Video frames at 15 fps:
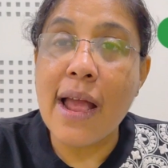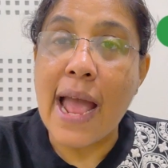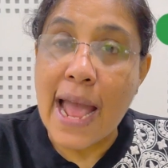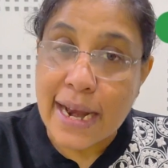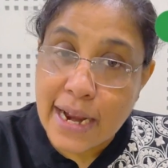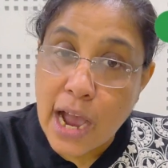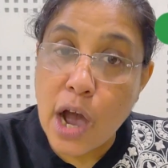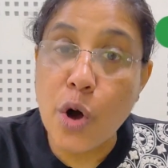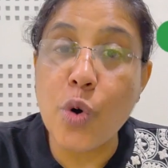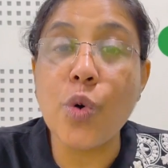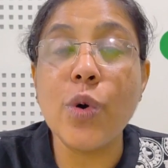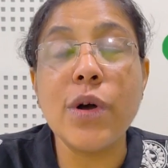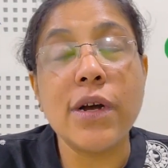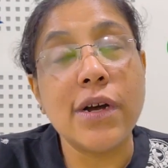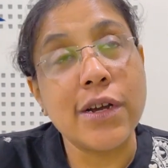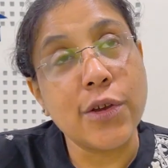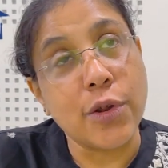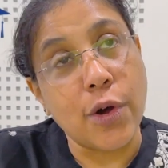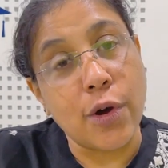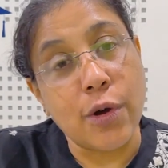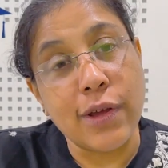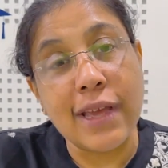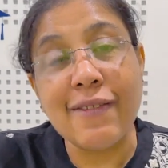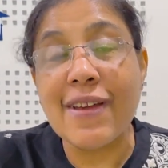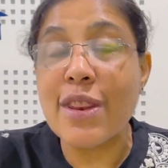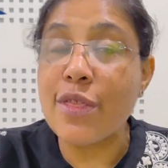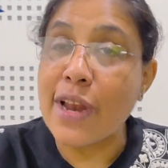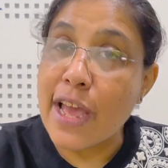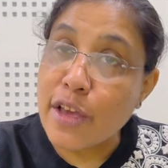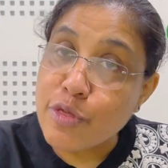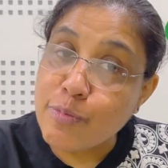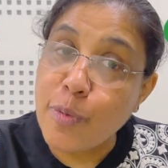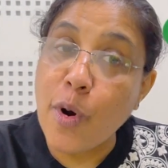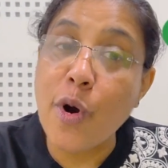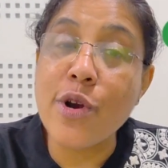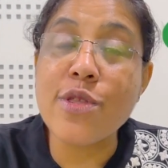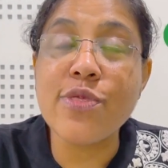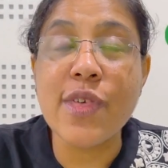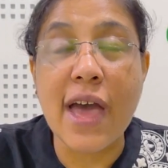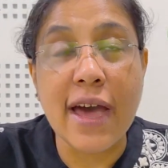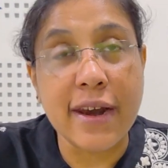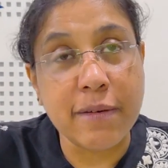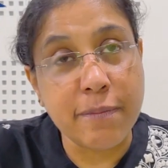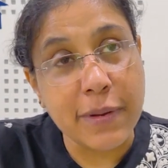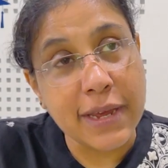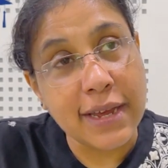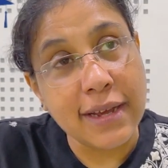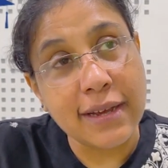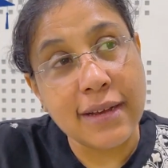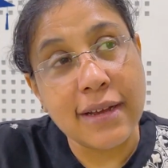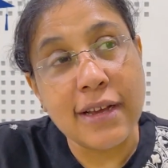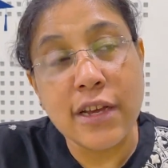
and how events like sports are being